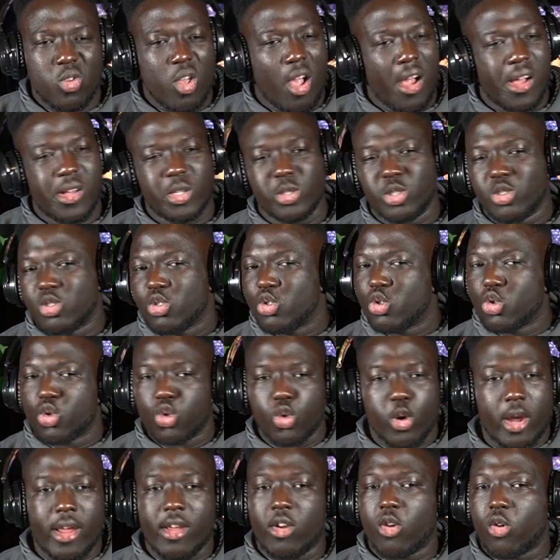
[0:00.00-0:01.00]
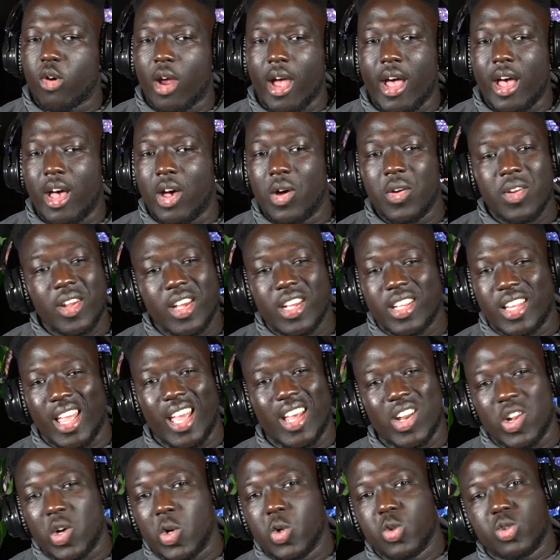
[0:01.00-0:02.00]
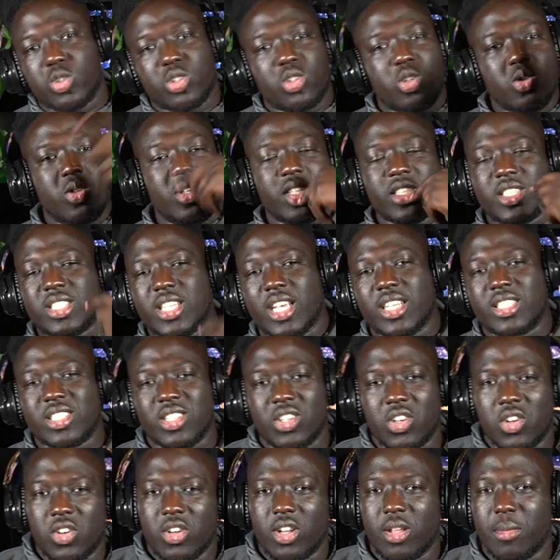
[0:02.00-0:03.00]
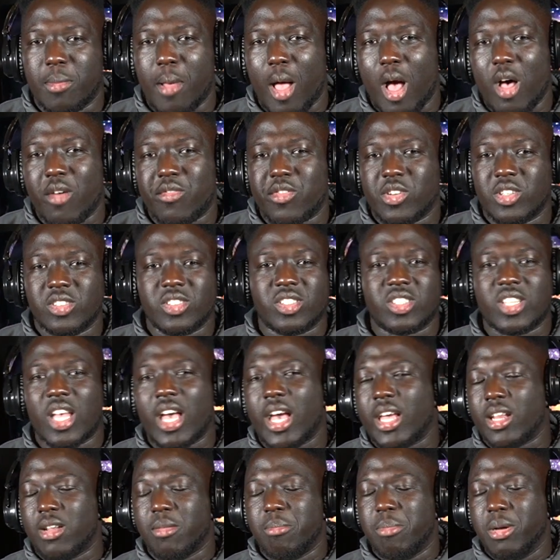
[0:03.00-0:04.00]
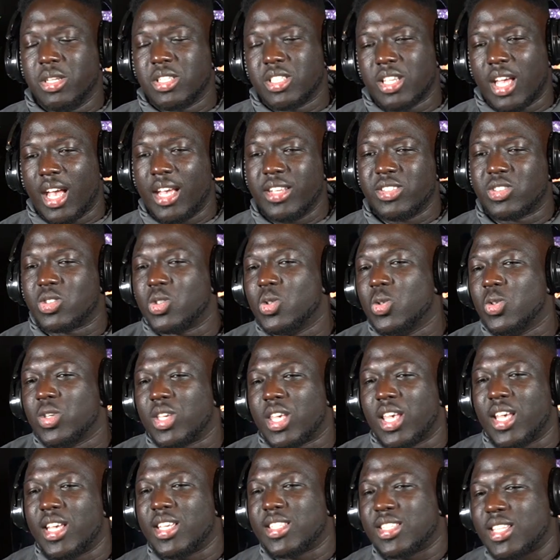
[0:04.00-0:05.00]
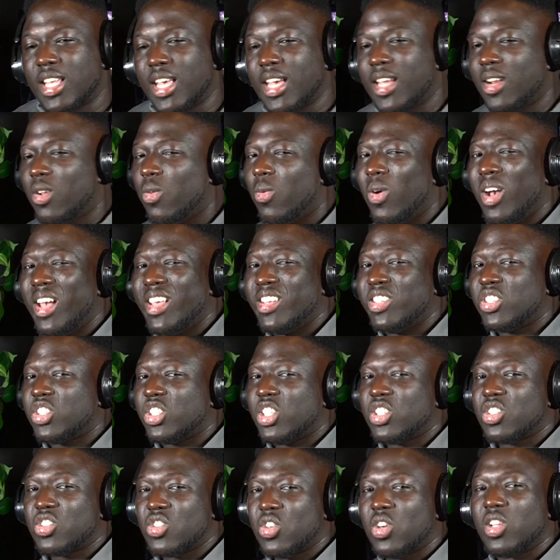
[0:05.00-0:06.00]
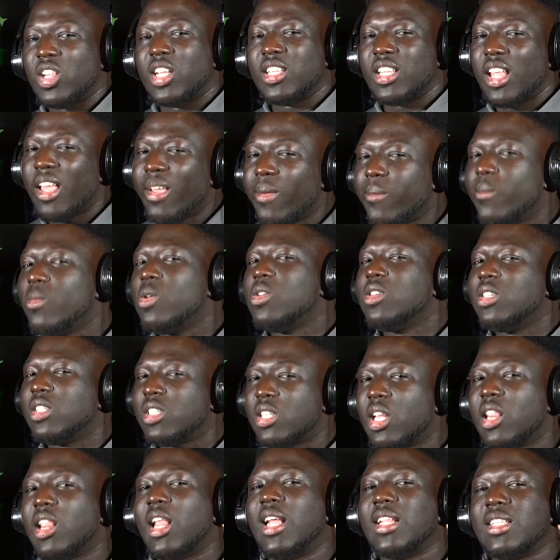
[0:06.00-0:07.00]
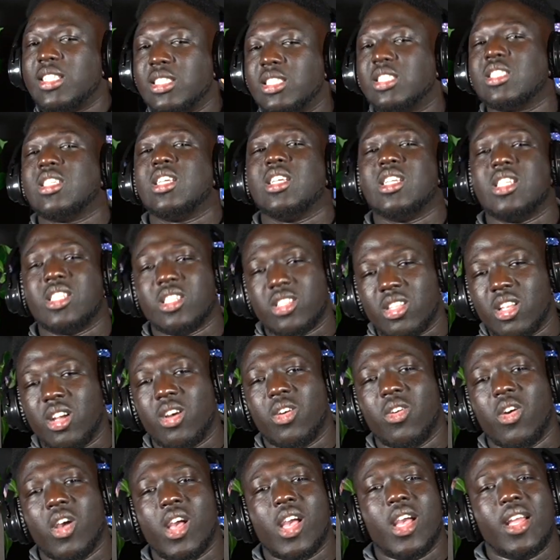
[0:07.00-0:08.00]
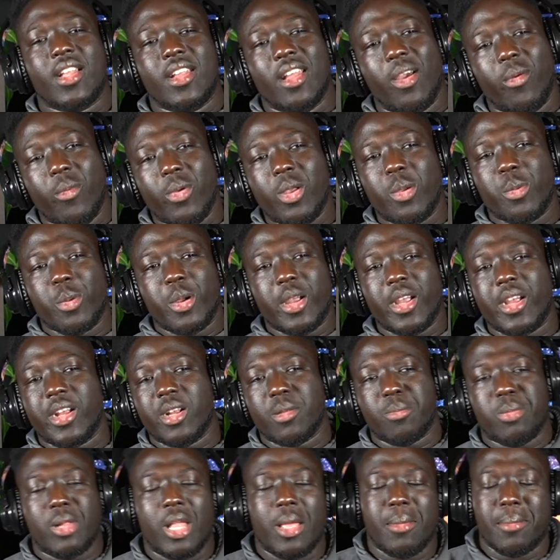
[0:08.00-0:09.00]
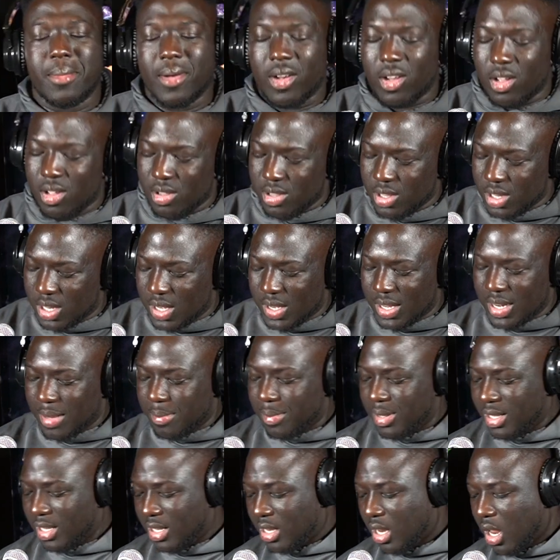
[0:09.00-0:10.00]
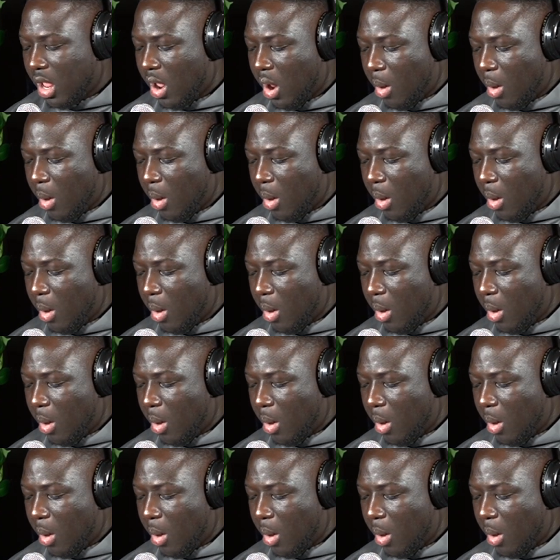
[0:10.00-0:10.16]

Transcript: It was a great crowd. They had a whole student section on the Malvern side, a bunch of high school kids that had Hawaiian shirts on. Like, they wanted to let these kids know that we were here to play ball. You know what I mean?